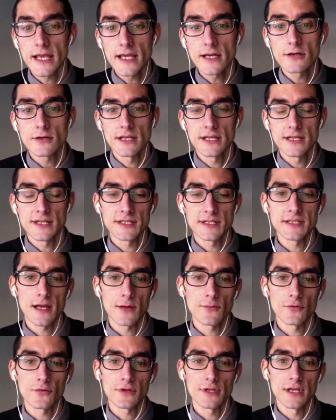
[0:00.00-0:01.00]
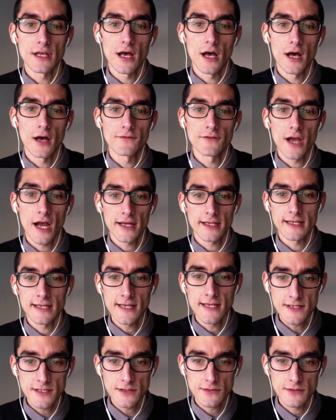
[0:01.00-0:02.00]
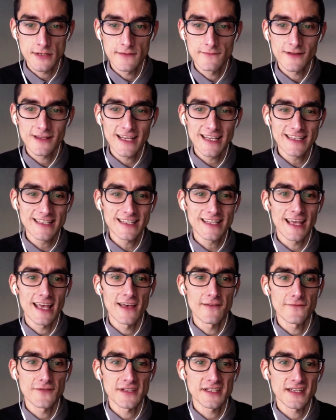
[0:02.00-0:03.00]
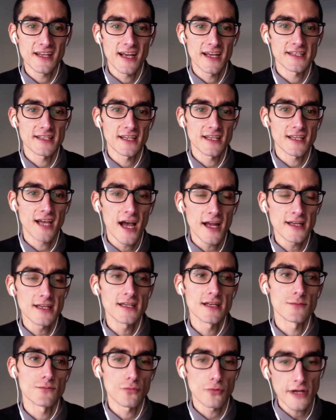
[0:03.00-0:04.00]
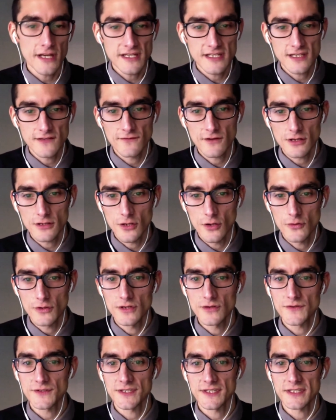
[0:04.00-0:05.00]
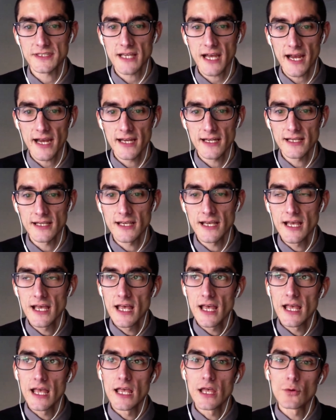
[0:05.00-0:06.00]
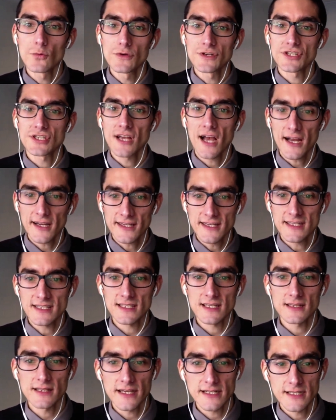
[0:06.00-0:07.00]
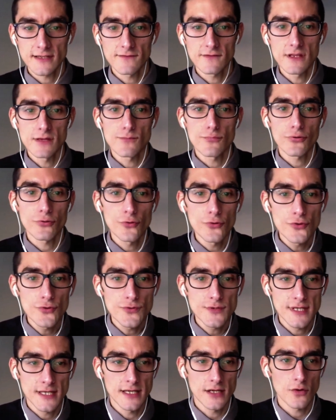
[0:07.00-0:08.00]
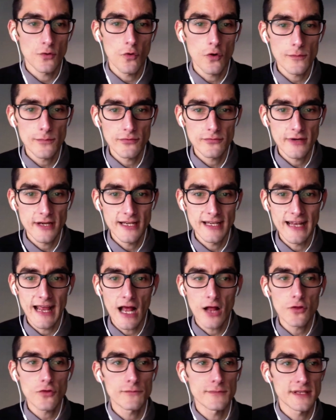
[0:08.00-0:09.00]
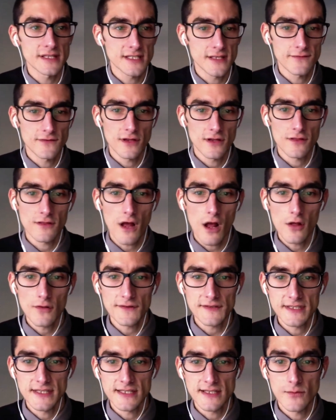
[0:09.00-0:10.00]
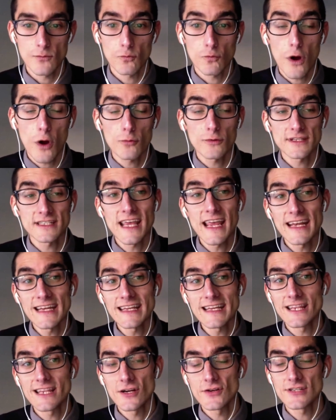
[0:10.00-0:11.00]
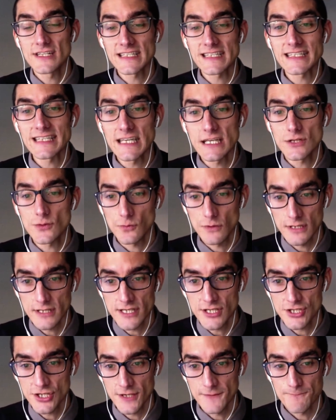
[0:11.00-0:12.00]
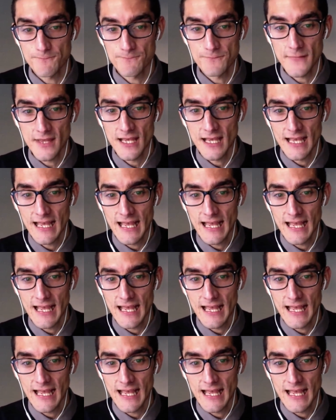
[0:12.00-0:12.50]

Later in his summary of Yaqui history, Valencia emphasized a cunning embrace of colonial society in which Yaquis selectively pruned and incorporated elements of Catholicism while retaining their distinct religion.